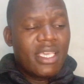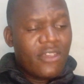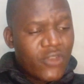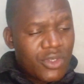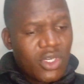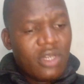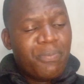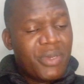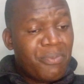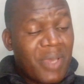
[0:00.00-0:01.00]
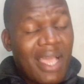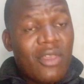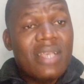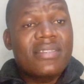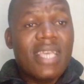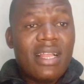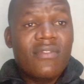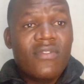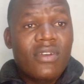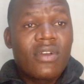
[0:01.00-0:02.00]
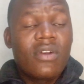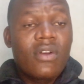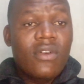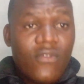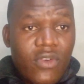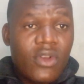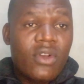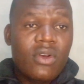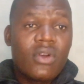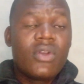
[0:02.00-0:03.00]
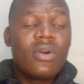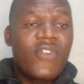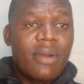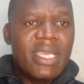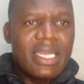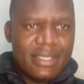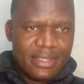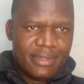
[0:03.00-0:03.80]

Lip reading: If you don't prepare yourself for your family